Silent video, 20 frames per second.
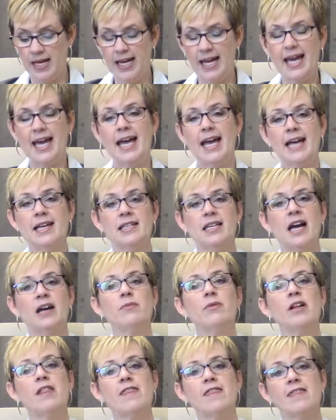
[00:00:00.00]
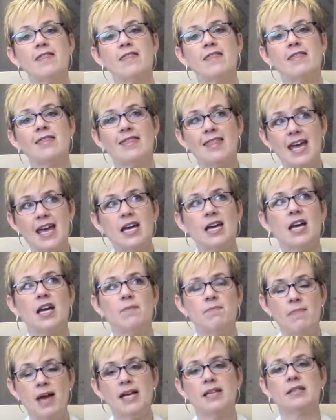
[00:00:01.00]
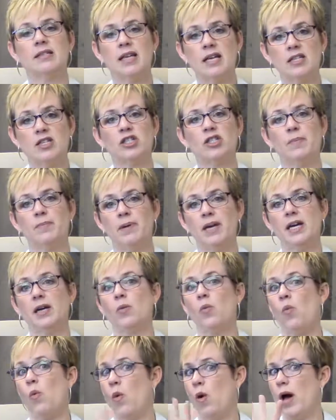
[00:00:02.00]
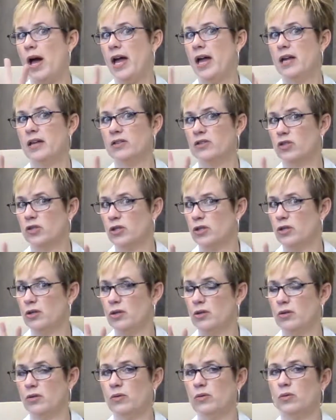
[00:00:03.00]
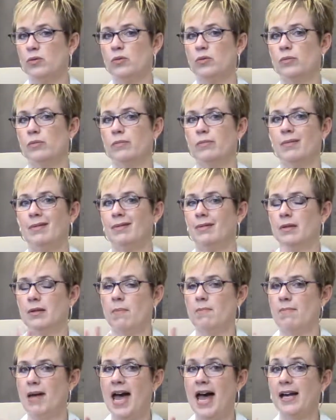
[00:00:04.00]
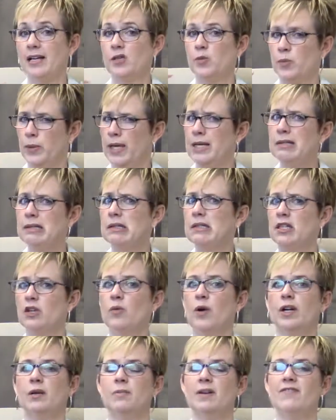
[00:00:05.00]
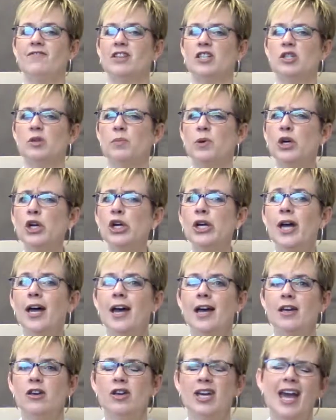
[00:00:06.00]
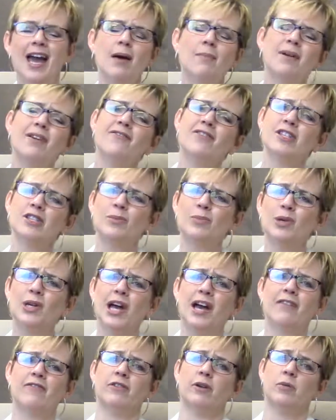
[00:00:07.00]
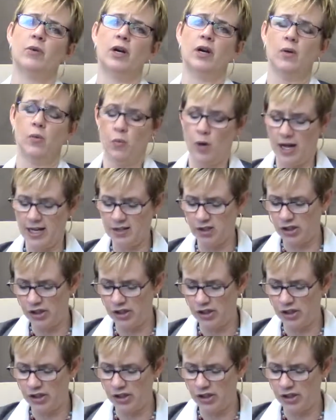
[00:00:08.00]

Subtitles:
And I would think it makes sense to pick 1 to the max places that you want to be visible. You can't be visible everywhere at once.